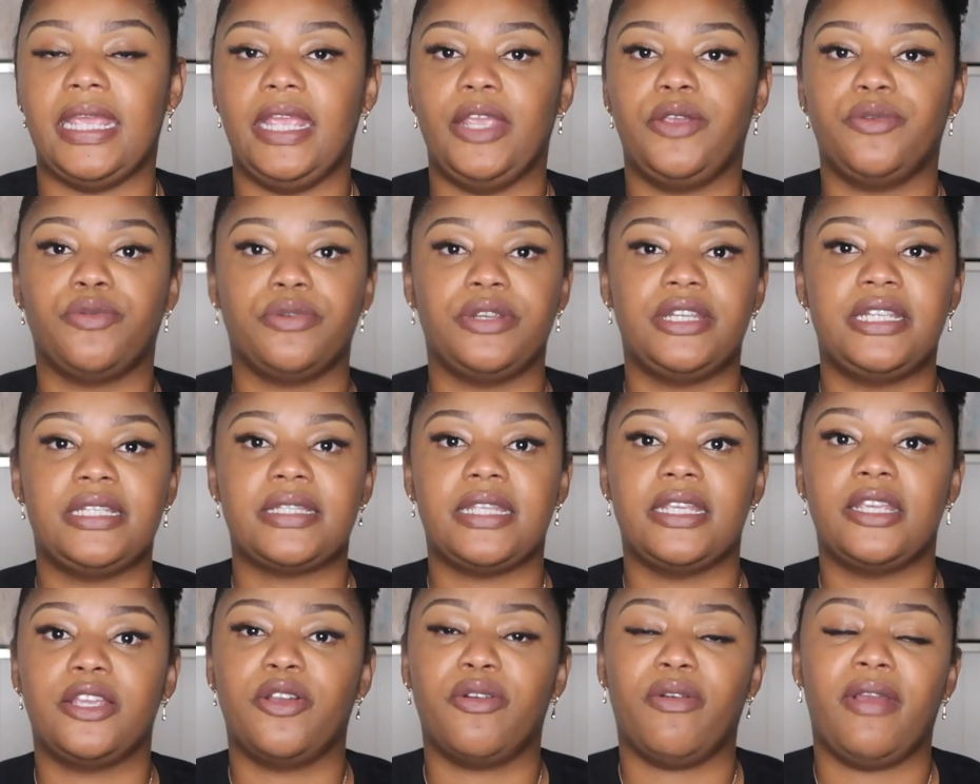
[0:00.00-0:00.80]
a
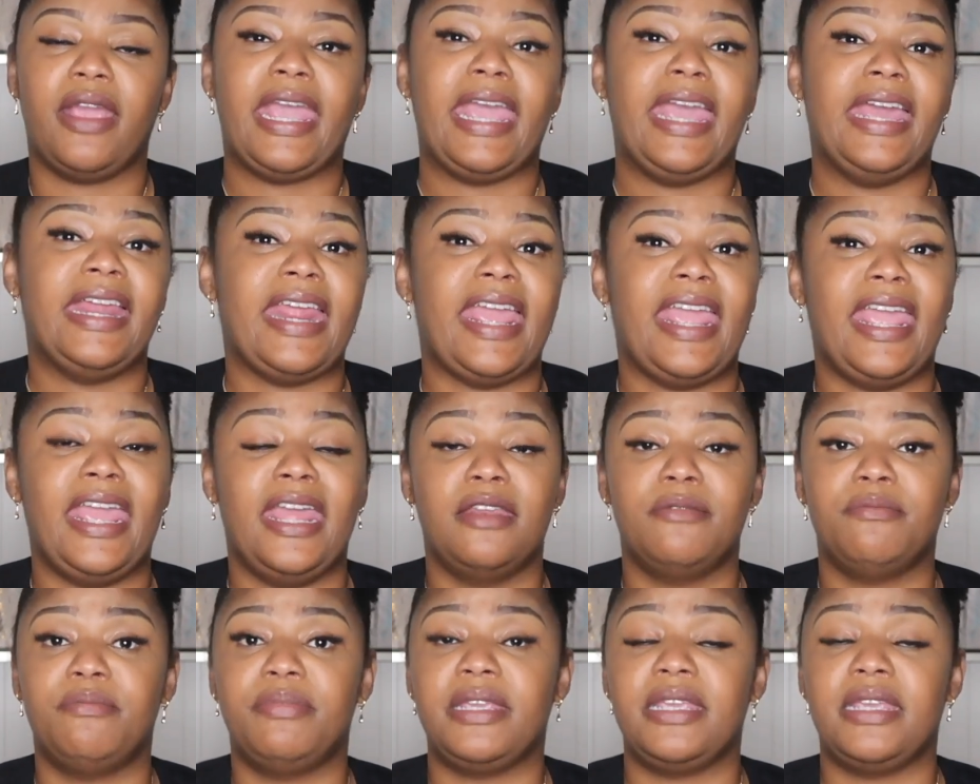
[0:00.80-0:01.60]
recent grad
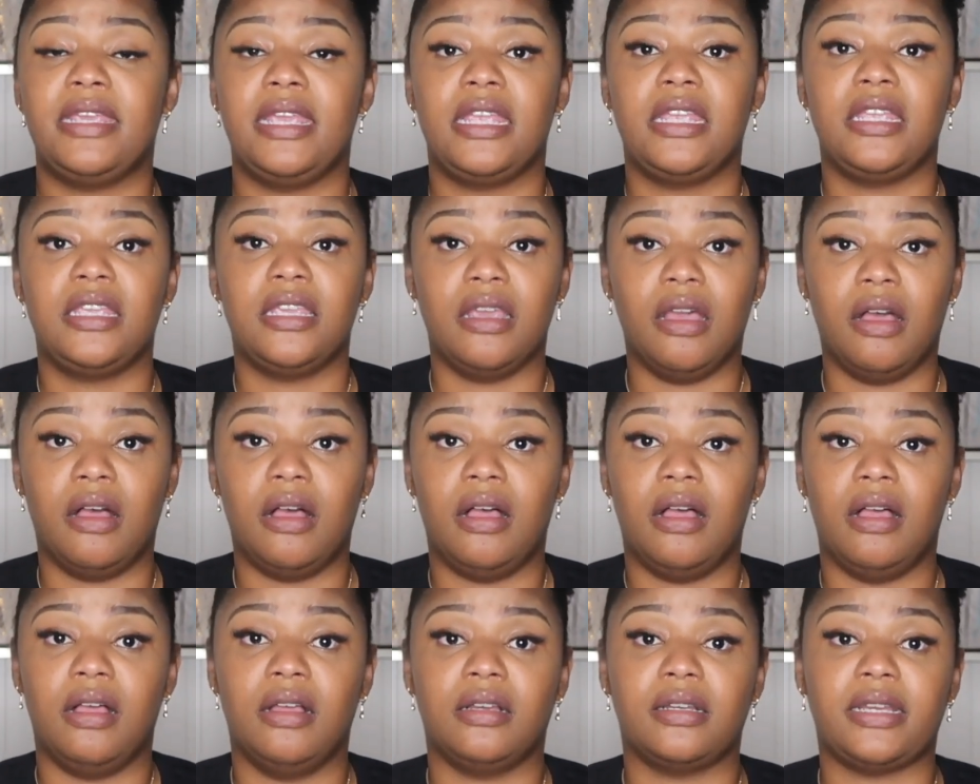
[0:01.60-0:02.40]
and being
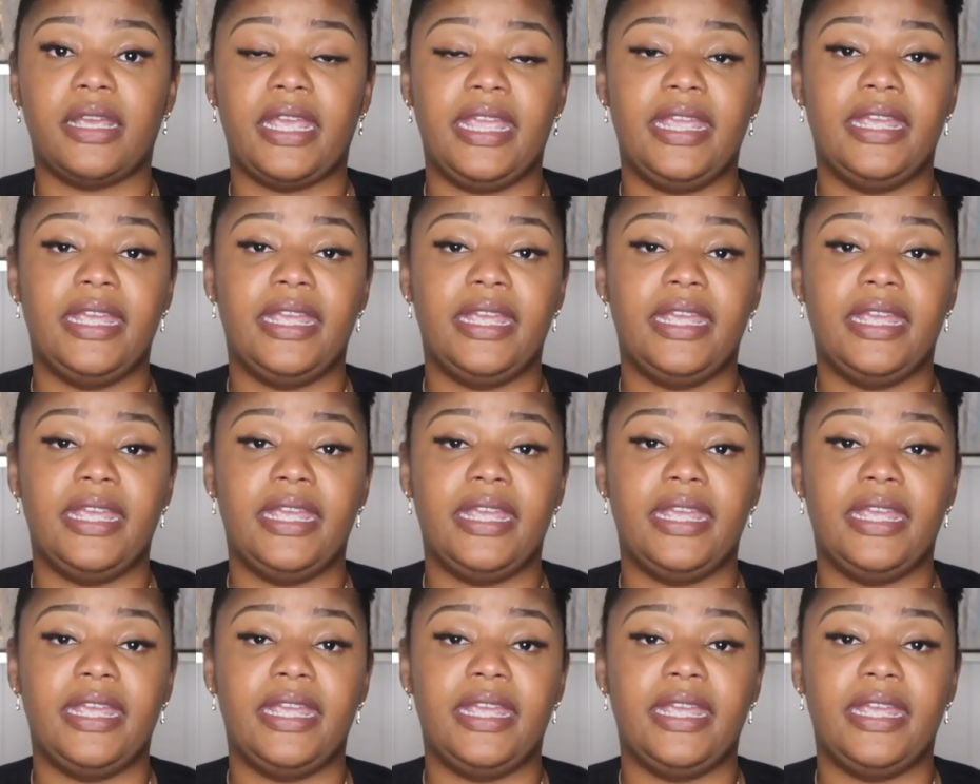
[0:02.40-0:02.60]
young